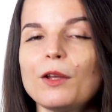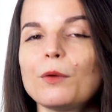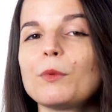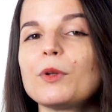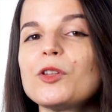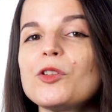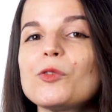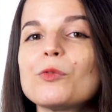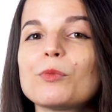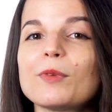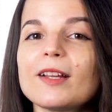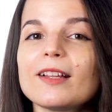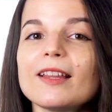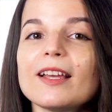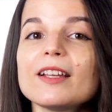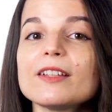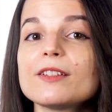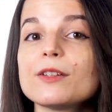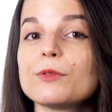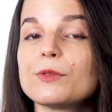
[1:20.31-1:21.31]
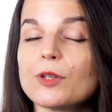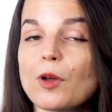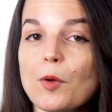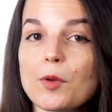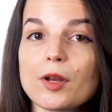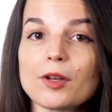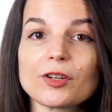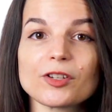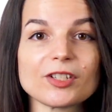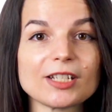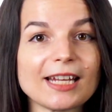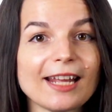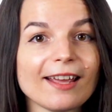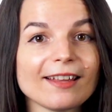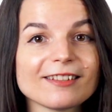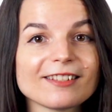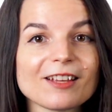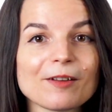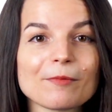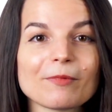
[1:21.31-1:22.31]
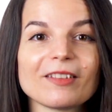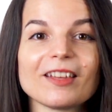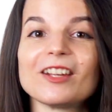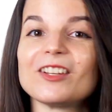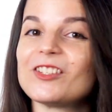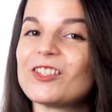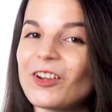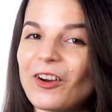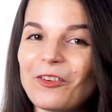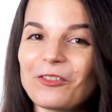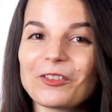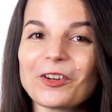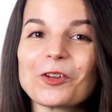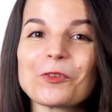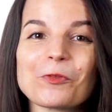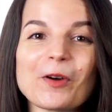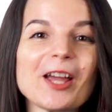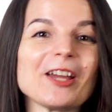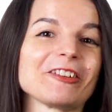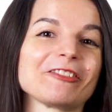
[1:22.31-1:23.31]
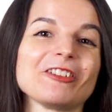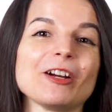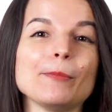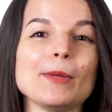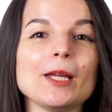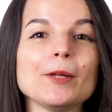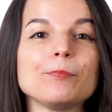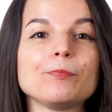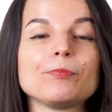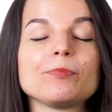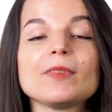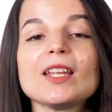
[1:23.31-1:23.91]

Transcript: When you realize you don't understand something, don't run away from it.